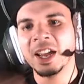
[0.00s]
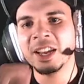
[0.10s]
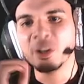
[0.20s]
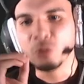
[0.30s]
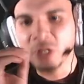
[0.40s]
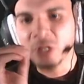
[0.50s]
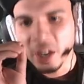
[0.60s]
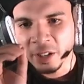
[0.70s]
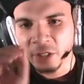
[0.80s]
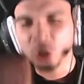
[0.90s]
And then you
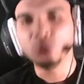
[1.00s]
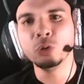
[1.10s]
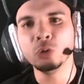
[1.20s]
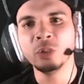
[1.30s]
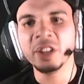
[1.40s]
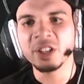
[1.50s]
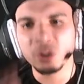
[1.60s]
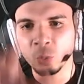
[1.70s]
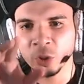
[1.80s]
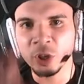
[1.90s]
tell it to do
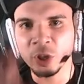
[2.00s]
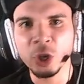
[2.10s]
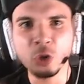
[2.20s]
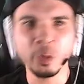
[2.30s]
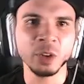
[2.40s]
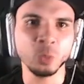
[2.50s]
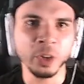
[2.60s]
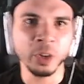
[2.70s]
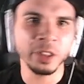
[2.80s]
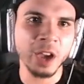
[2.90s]
this with a human
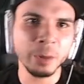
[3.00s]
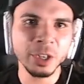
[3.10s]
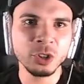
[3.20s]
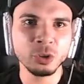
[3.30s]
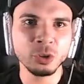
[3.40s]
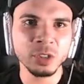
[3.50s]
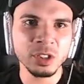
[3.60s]
with how many joints